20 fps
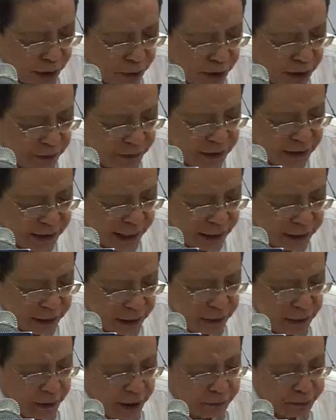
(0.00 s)
had not even
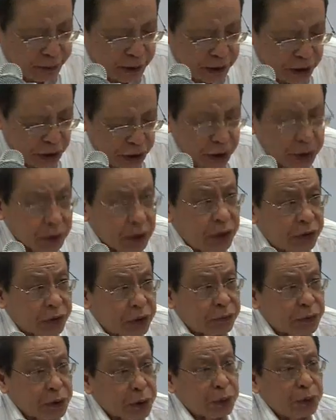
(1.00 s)
started their position
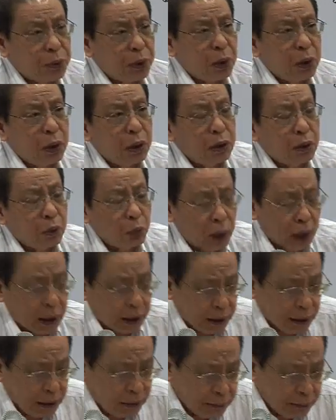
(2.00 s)
review work."